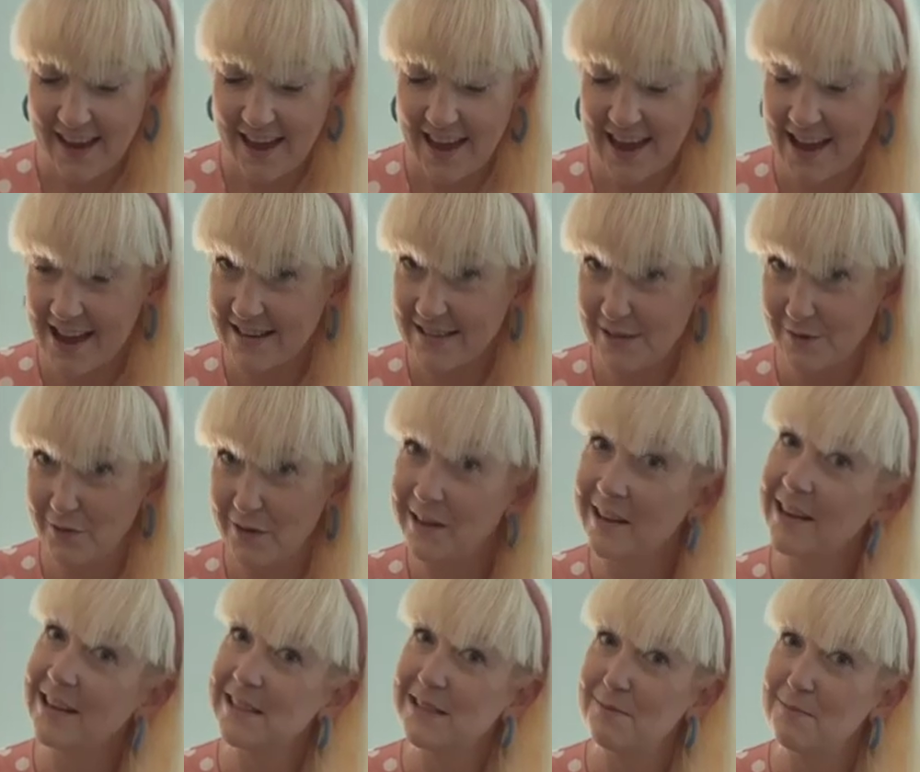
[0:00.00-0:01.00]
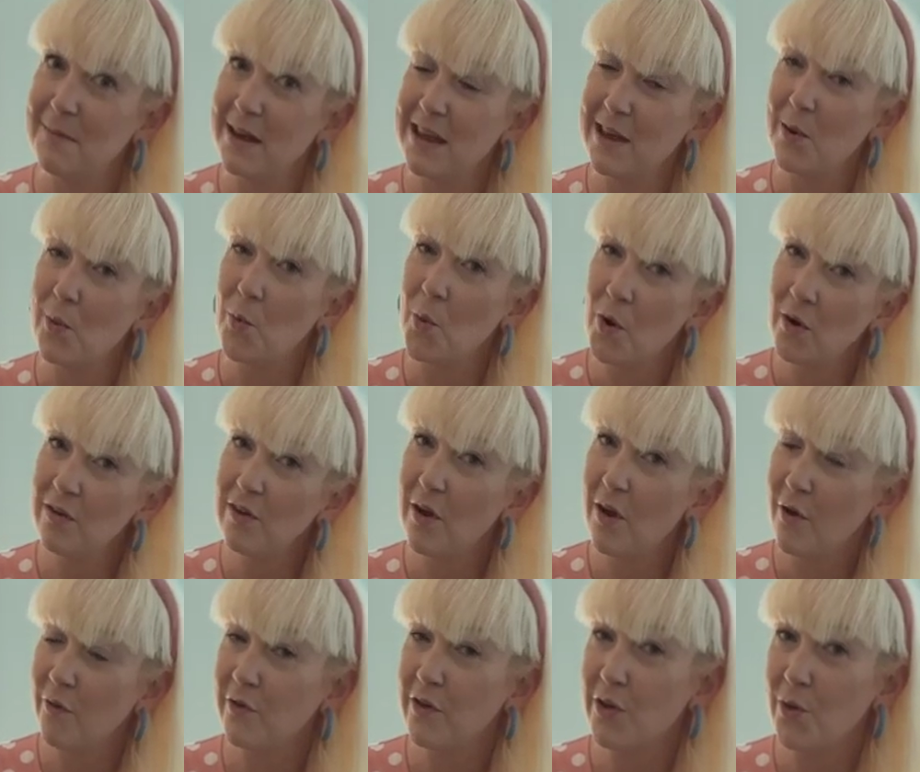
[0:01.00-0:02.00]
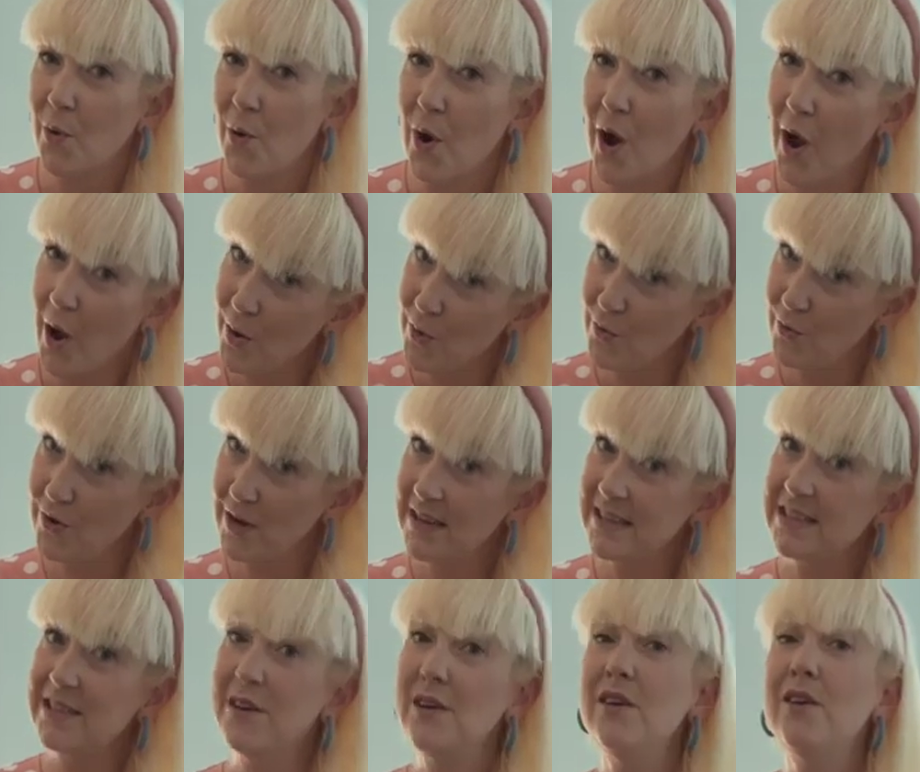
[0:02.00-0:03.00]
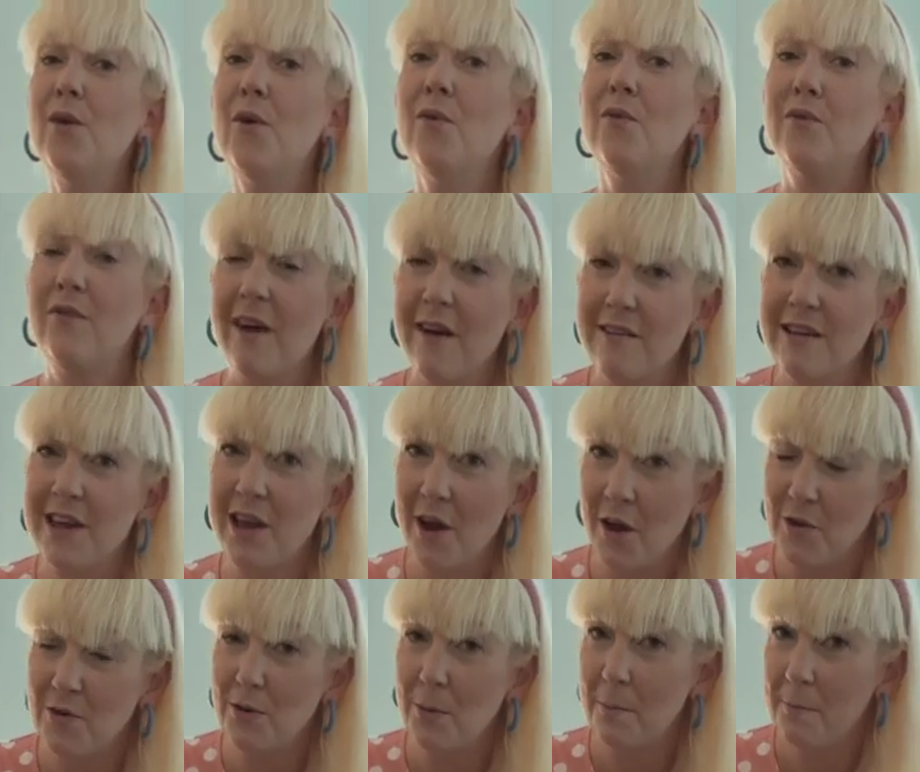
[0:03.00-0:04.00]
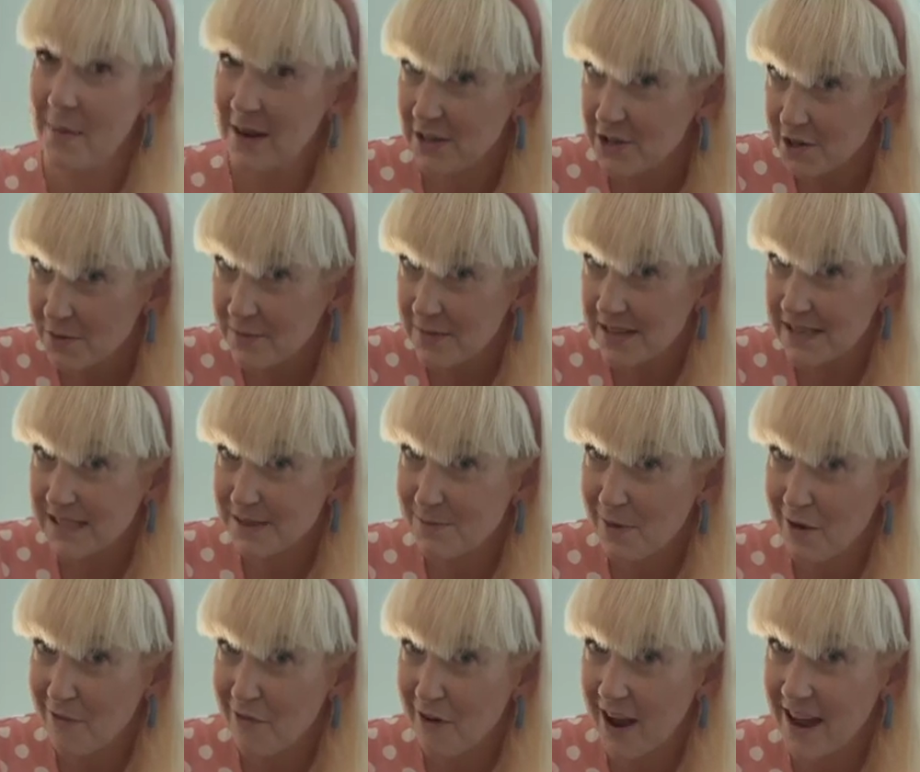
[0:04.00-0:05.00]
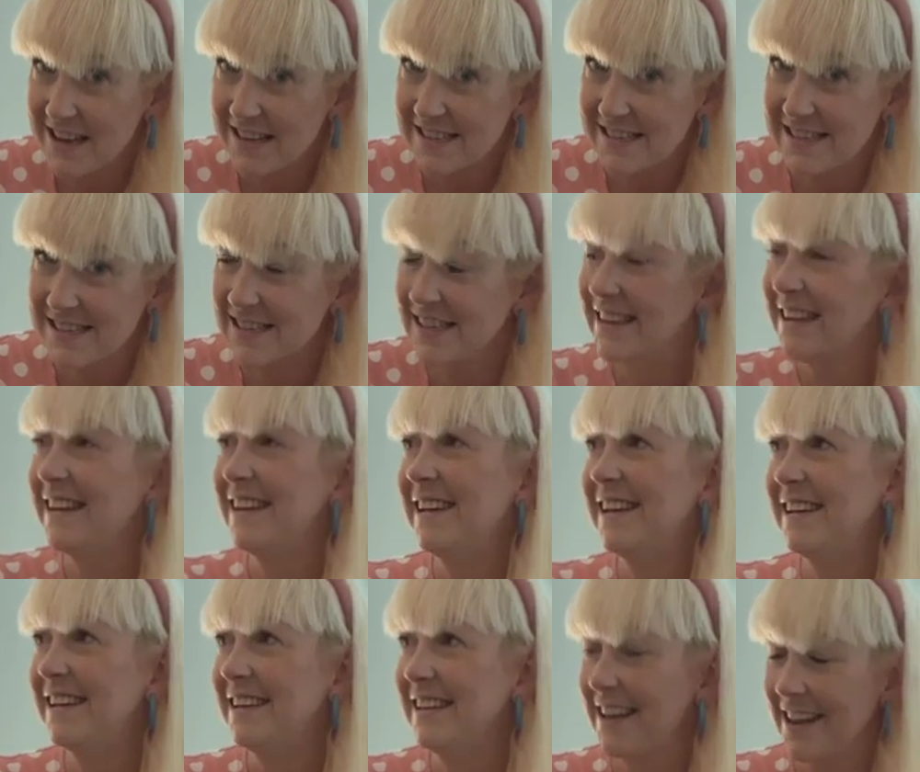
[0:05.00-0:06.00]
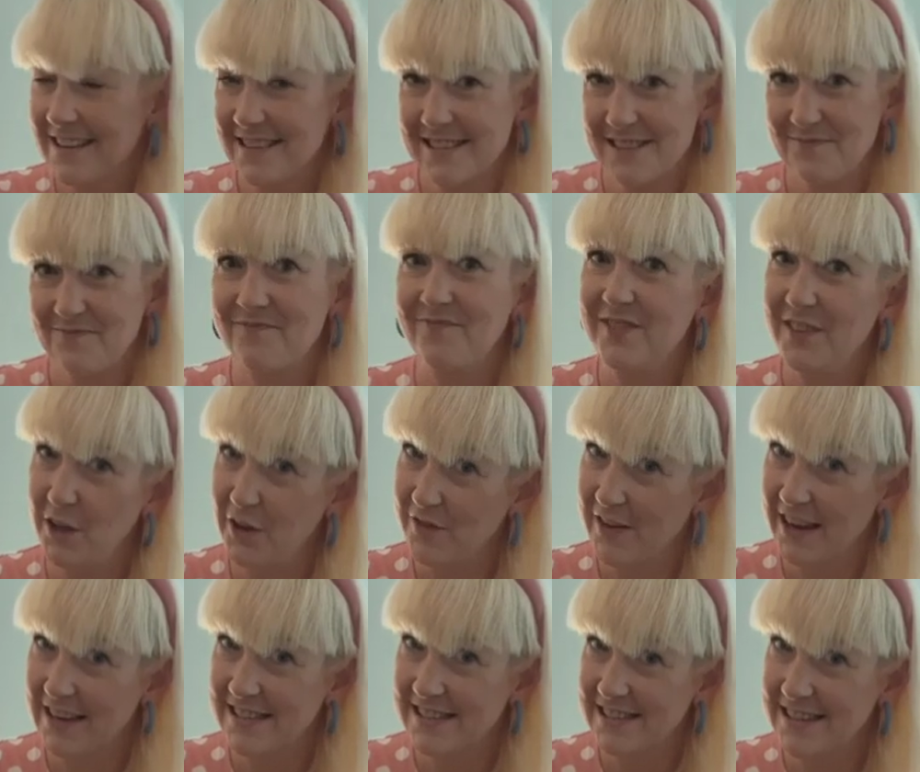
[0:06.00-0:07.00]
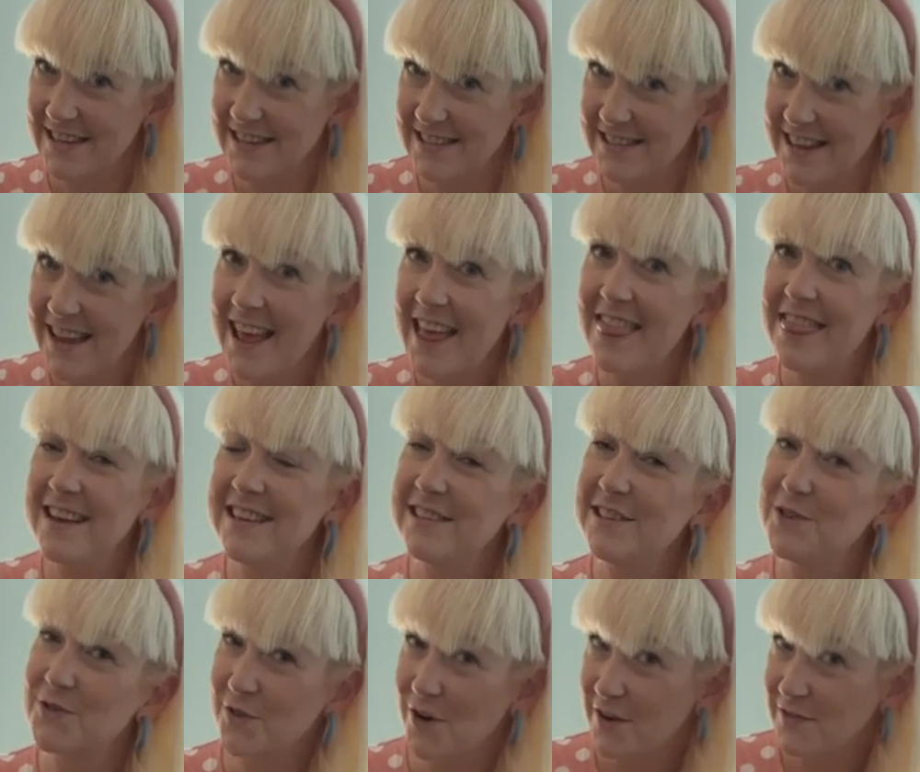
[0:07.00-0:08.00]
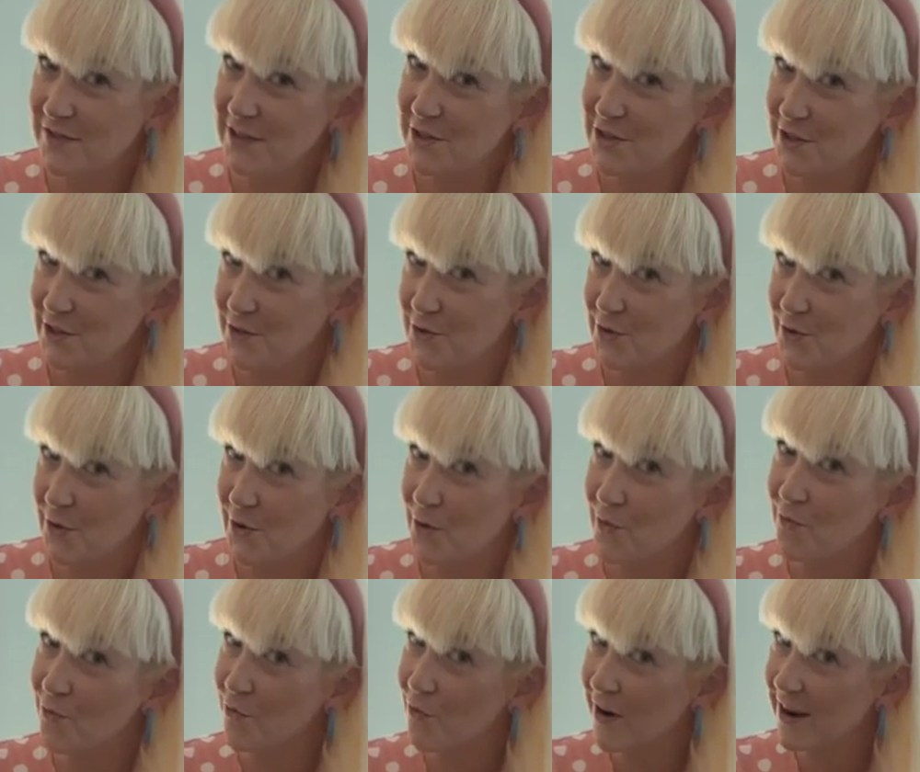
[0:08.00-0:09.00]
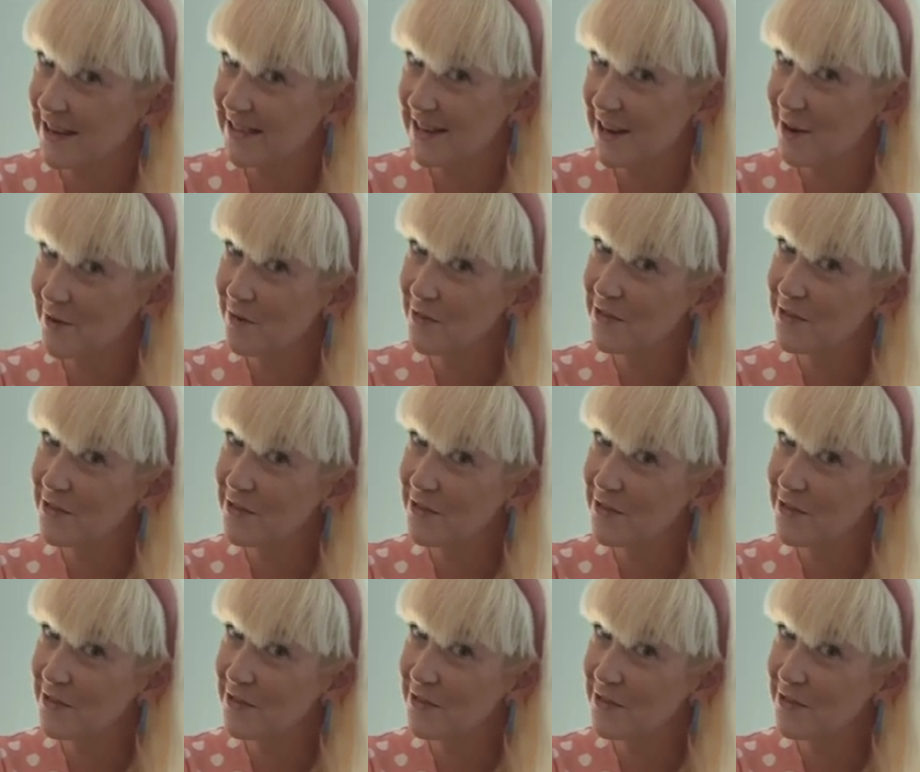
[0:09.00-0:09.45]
And if you'd like to make one of your own to your very own measurements, my friends, yes, you guessed it, there's a drafting tutorial right here on